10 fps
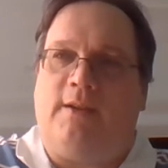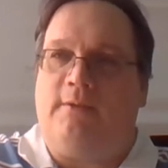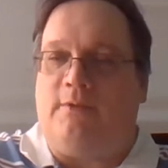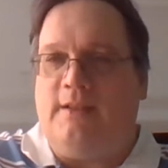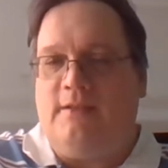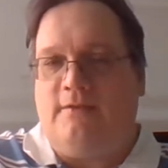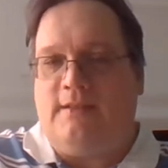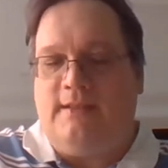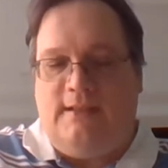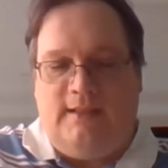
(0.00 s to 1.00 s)
why we're
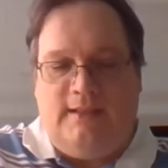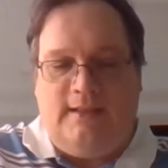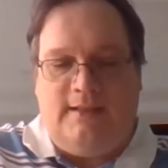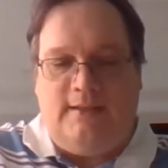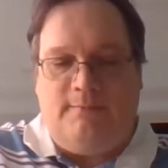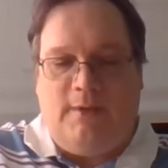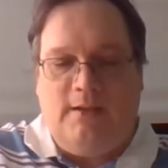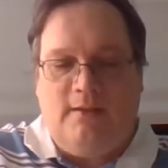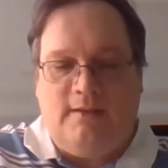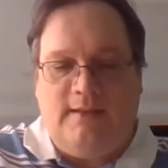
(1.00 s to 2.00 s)
interested in this is
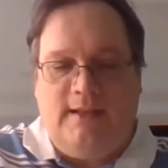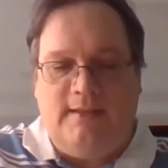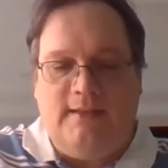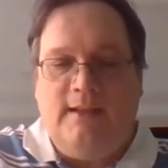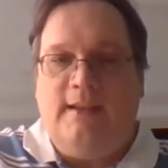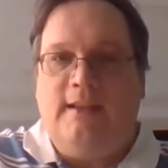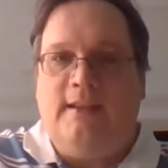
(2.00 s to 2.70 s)
Munger says